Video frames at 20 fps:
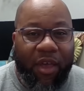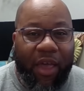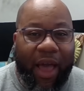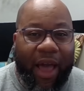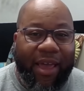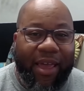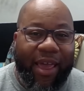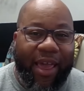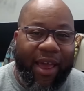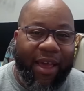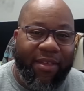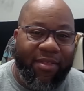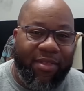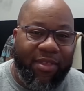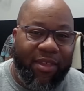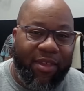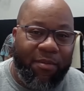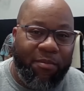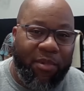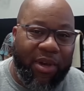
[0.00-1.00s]
I had
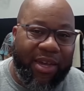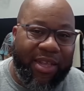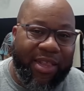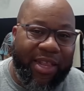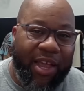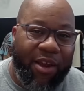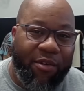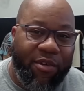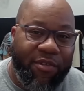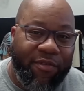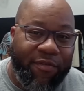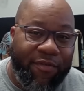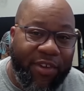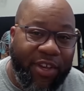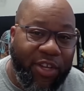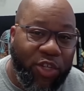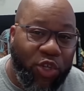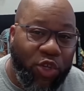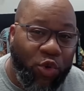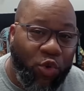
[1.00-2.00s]
the McLaren
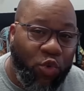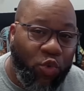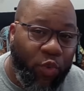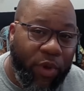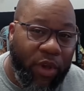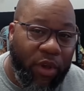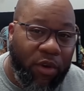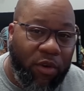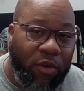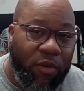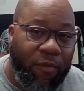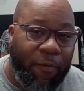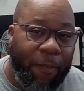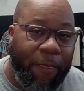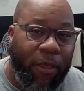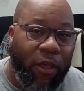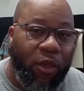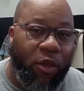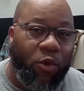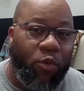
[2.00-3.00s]
V2 wheel
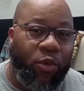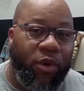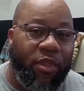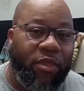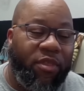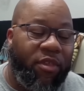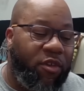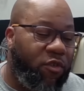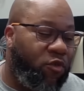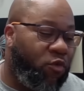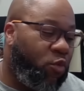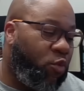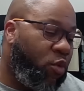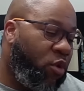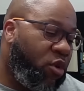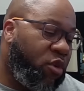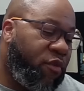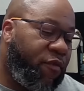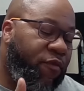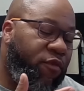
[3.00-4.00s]
with this
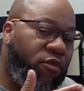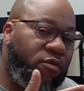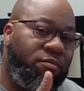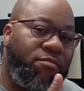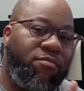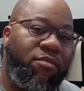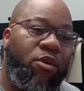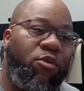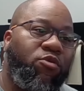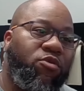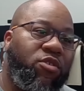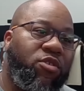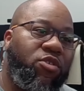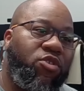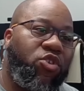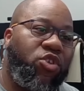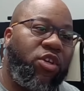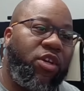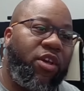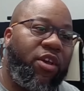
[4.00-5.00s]
wonderful Moza
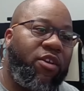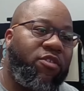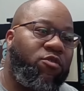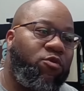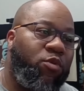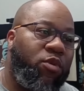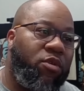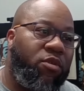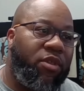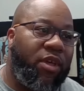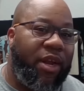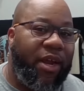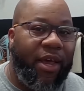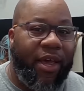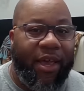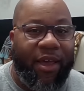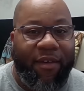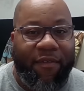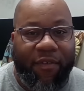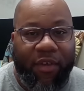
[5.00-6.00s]
GS wheel that I
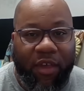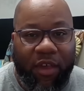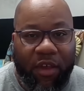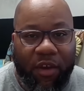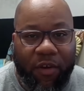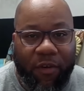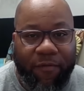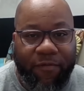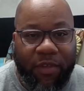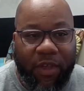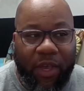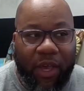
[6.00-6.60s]
have here.